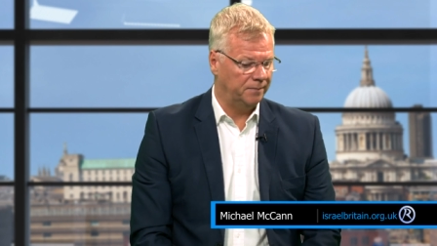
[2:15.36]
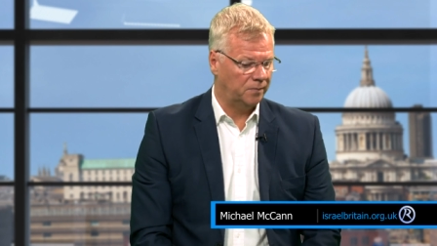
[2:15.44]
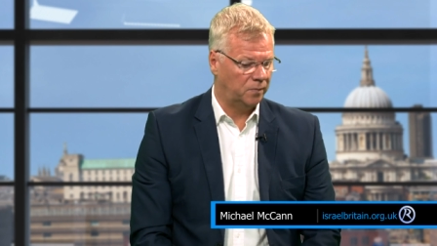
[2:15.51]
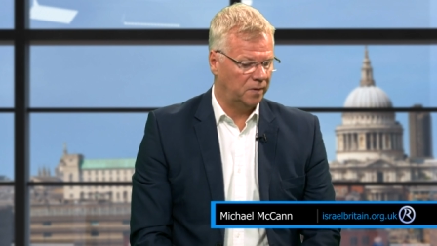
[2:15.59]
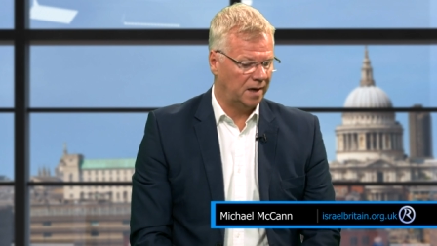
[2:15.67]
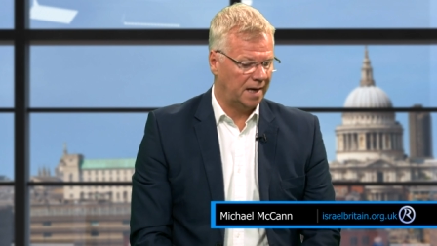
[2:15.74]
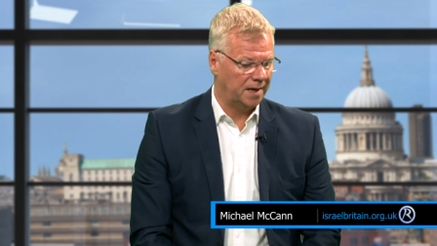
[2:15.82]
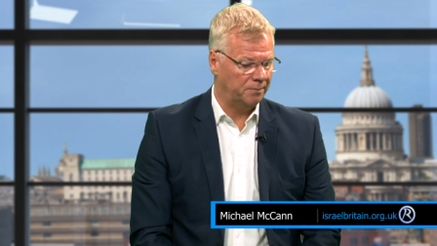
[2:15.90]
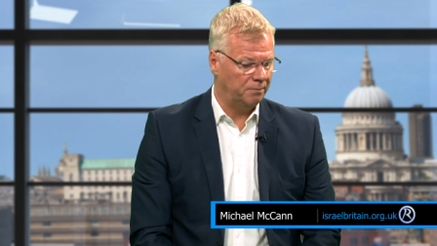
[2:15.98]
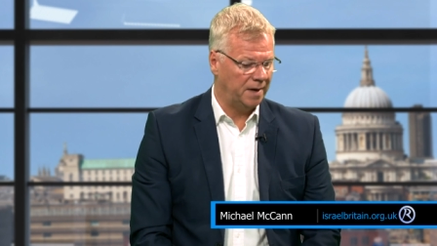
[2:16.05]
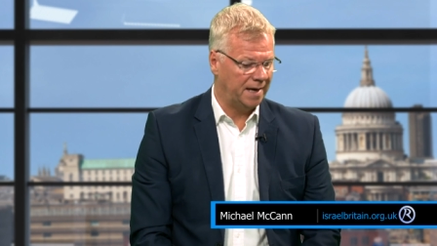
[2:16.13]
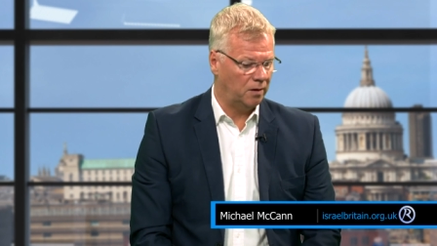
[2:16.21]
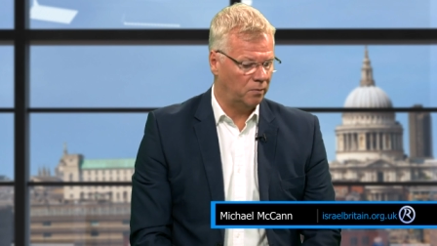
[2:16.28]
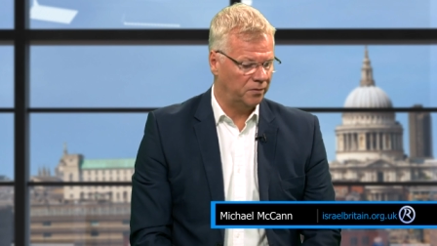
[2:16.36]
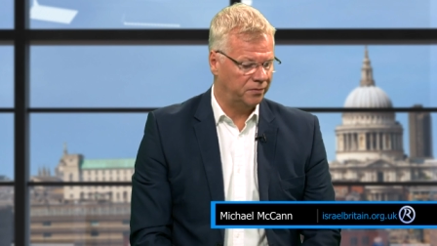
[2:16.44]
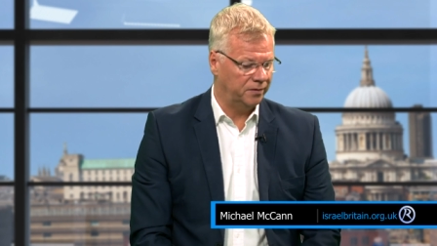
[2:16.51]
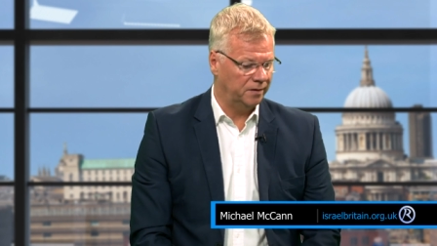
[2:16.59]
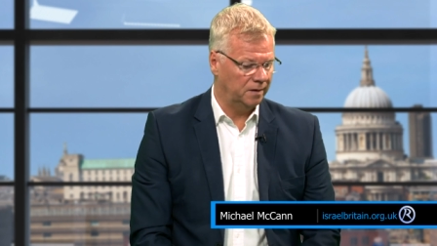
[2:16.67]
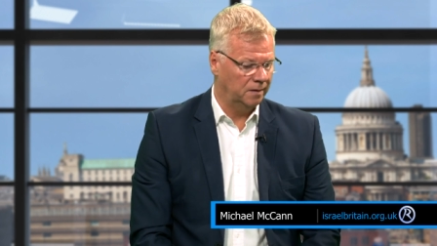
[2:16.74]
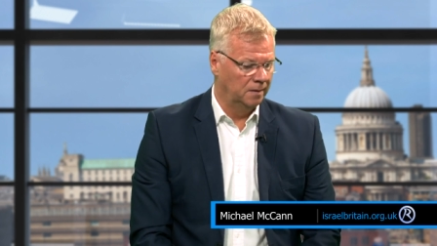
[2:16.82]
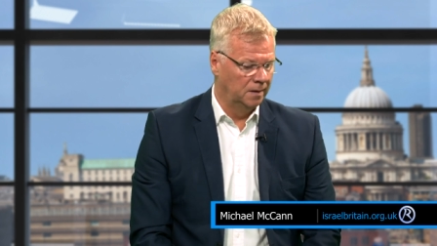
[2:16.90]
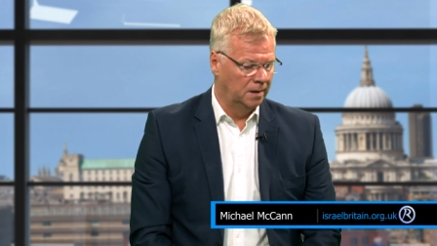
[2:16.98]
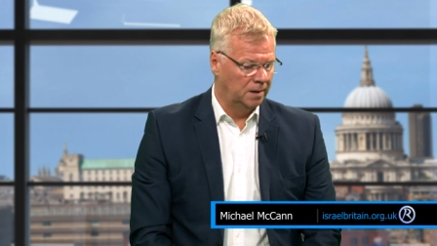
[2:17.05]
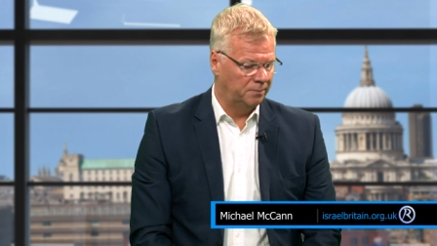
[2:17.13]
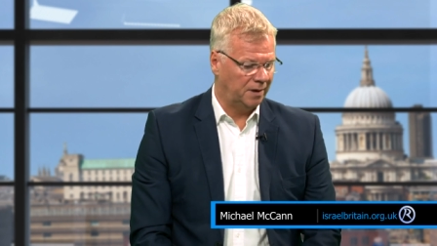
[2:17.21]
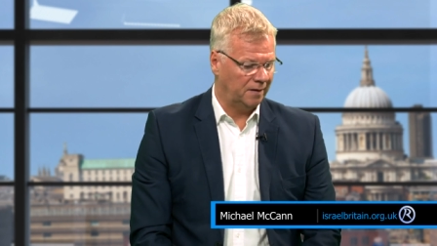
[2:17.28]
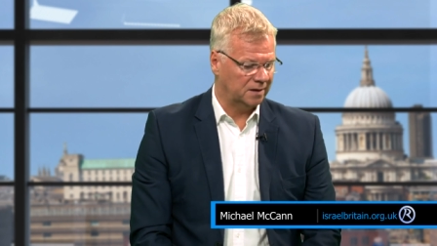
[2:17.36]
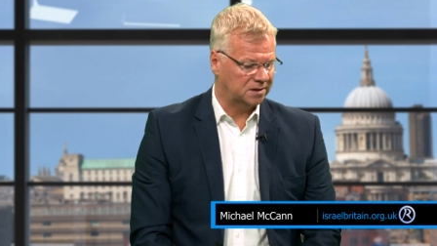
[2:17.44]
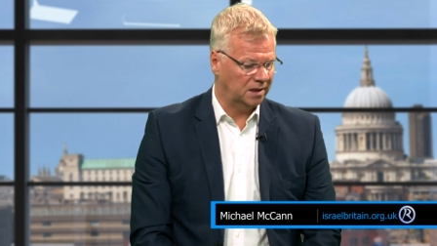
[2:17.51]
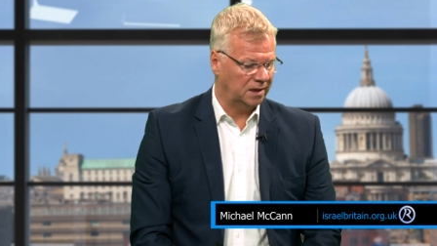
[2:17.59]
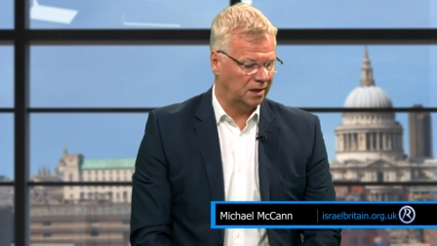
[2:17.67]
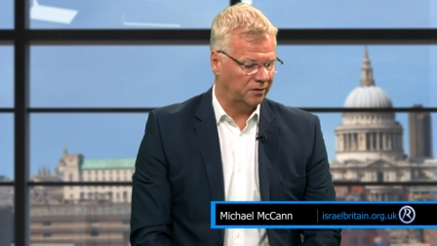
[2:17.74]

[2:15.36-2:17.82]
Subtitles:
when I met with the Palestinian